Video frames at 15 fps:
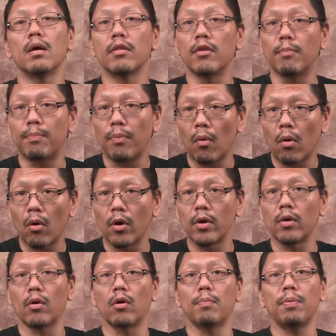The board
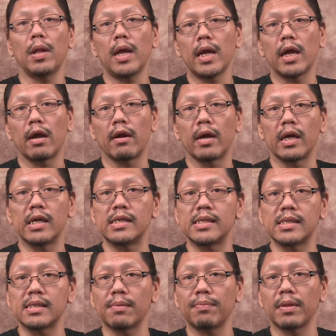or playing area
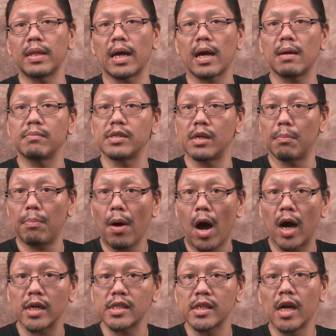isn't something that comes in a
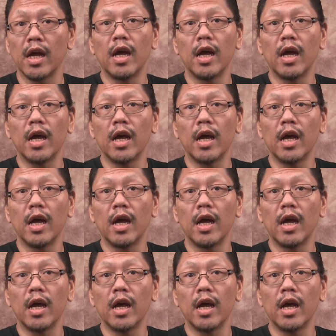box.